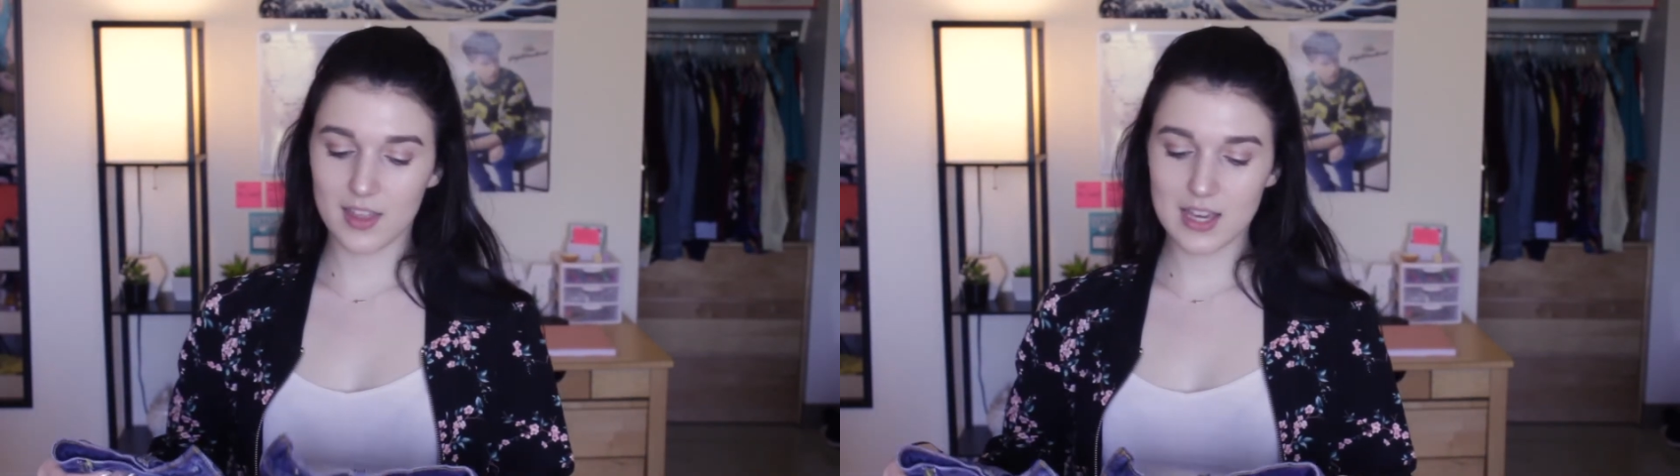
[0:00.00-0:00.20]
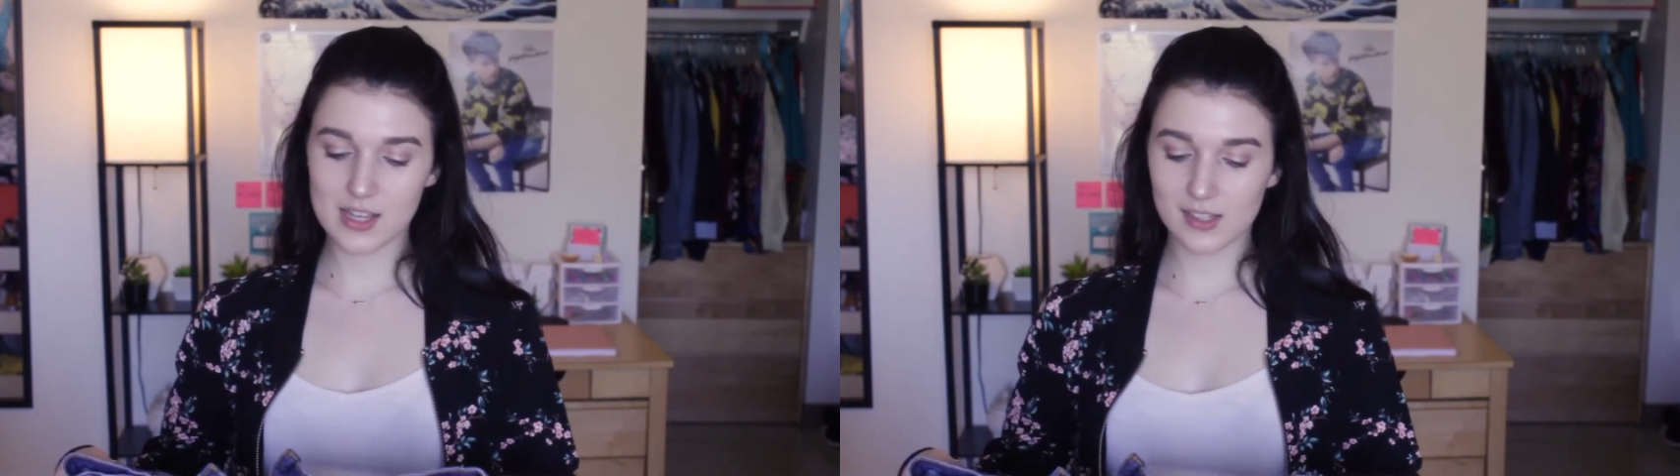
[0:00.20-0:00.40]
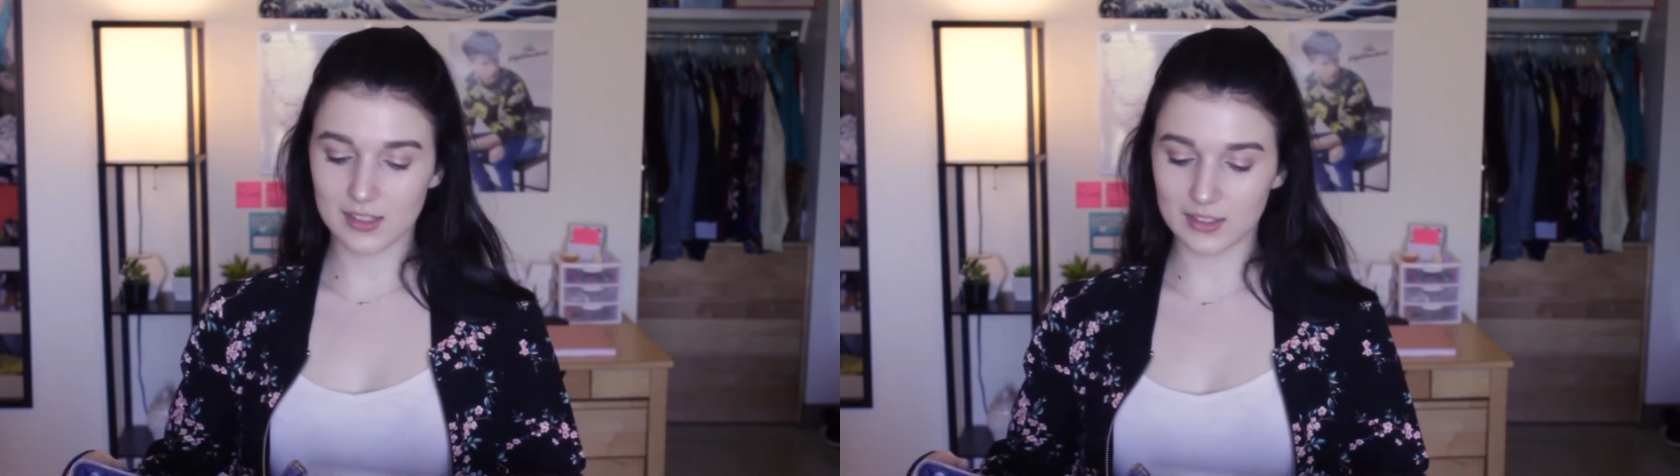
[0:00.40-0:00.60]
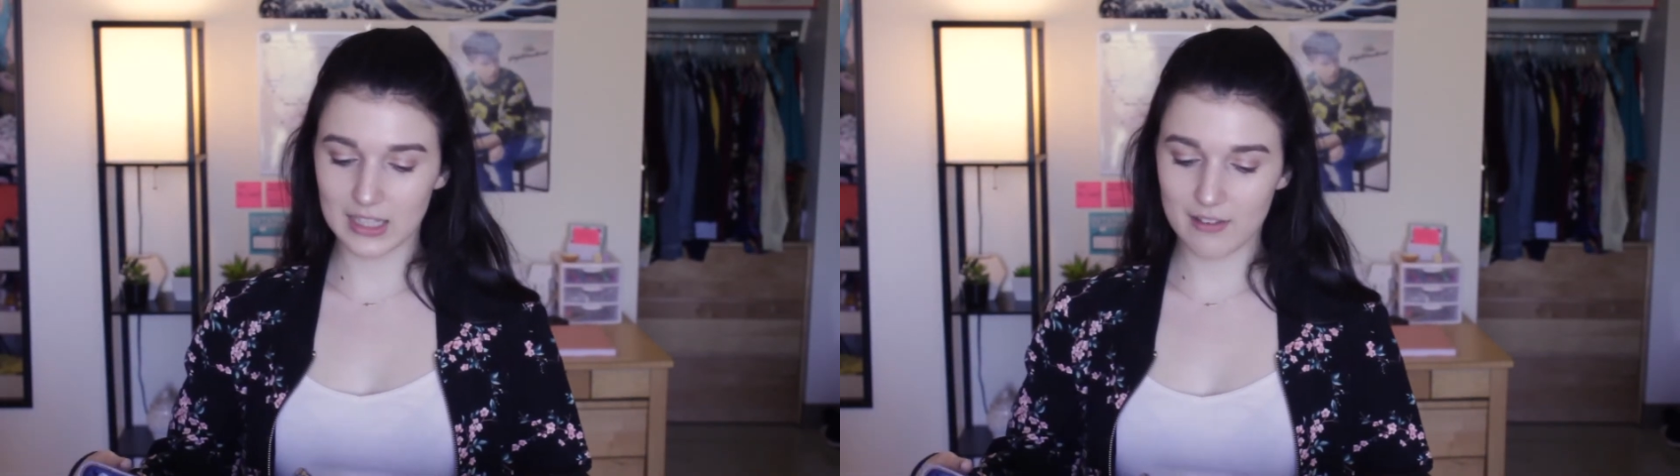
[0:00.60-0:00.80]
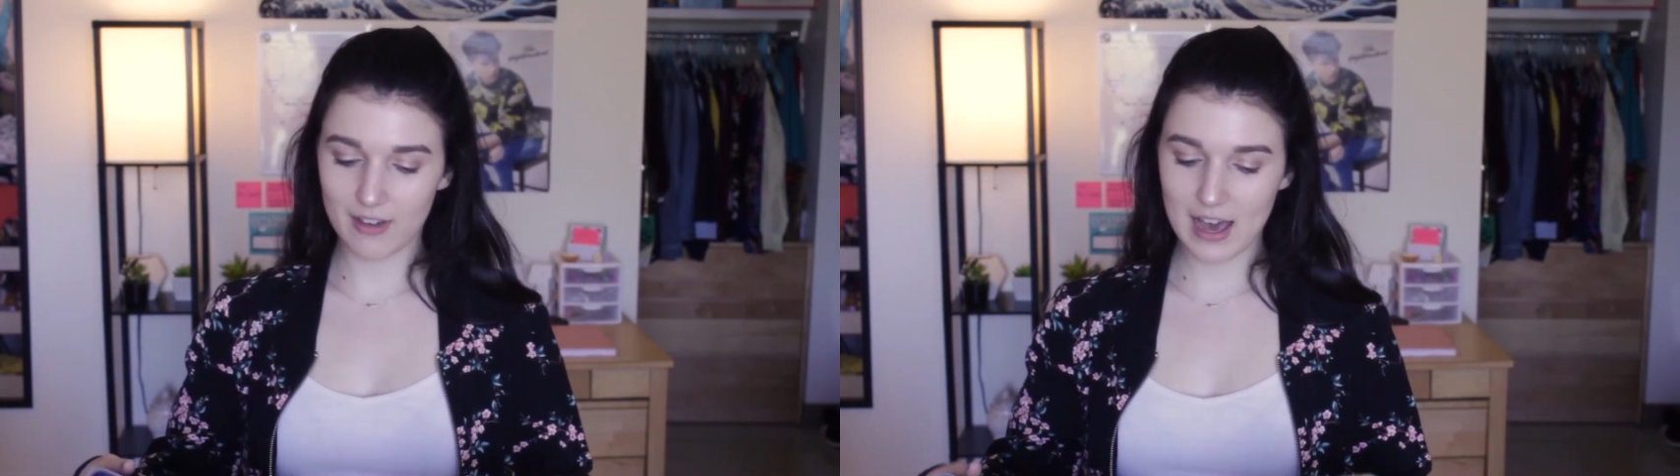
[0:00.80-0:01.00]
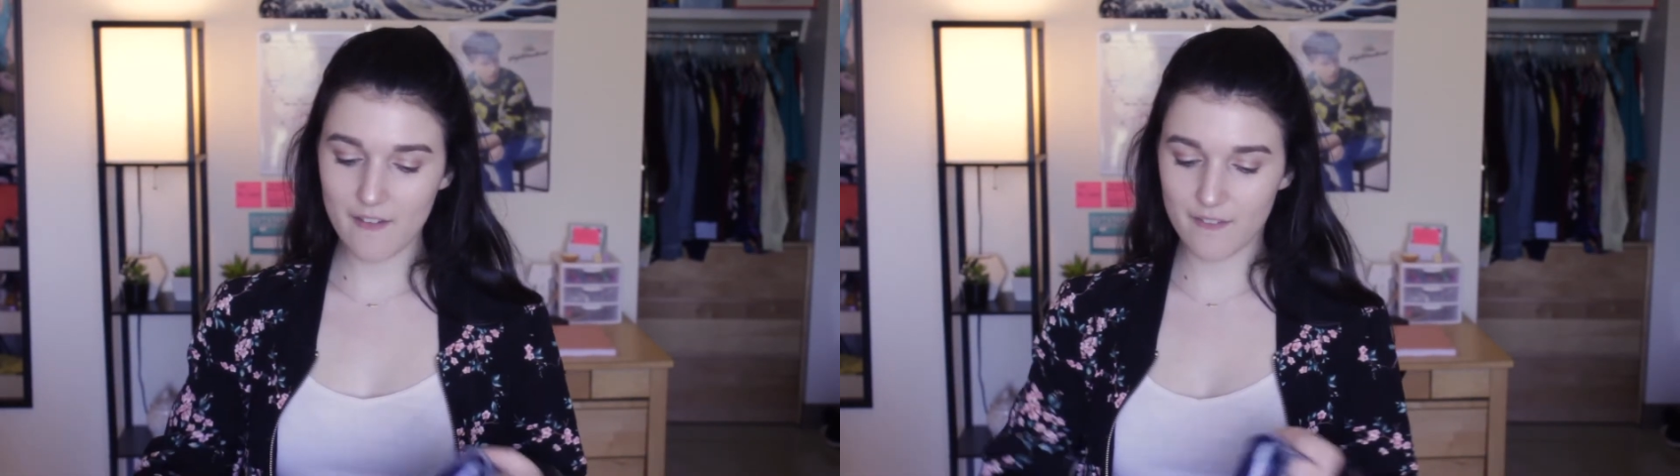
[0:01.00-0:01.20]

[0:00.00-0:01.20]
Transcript: these Levi